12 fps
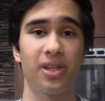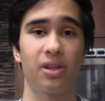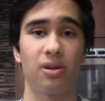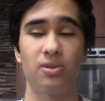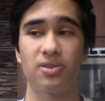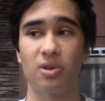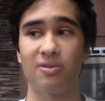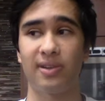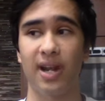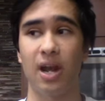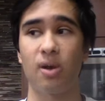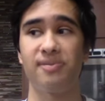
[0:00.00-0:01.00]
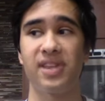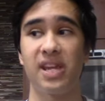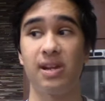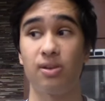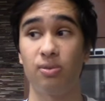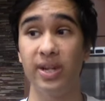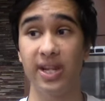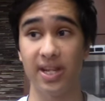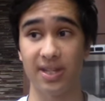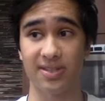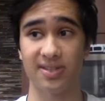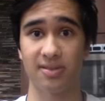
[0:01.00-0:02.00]
goes over how the
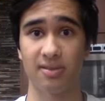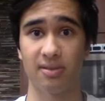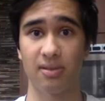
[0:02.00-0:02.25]
ingredients